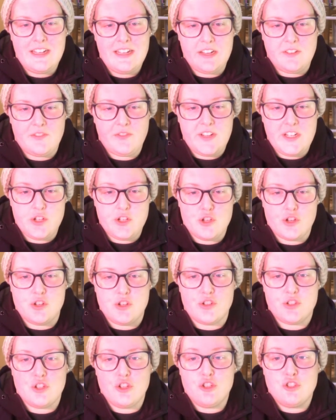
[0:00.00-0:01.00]
it
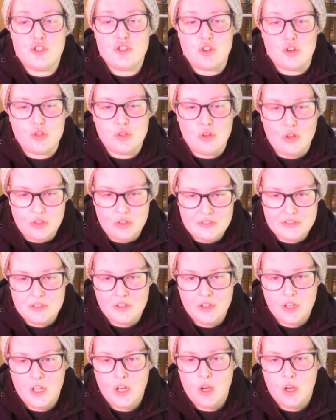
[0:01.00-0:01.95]
features circles,